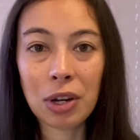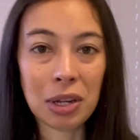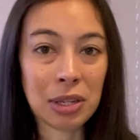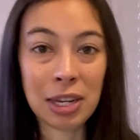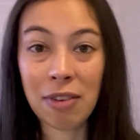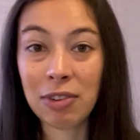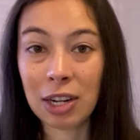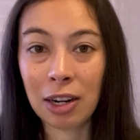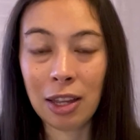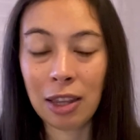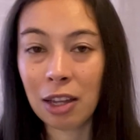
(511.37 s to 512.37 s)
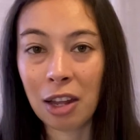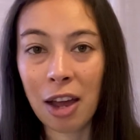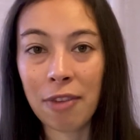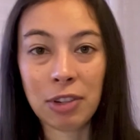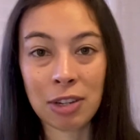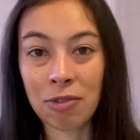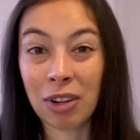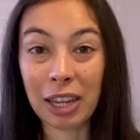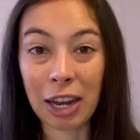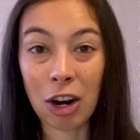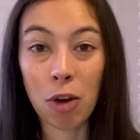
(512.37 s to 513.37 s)
has never done it in their life, doesn't really
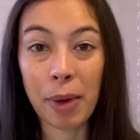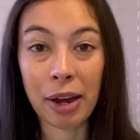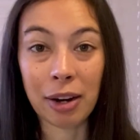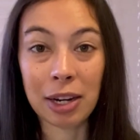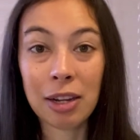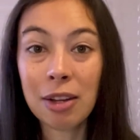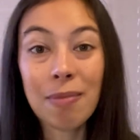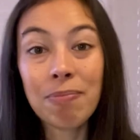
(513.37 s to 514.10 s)
care about it,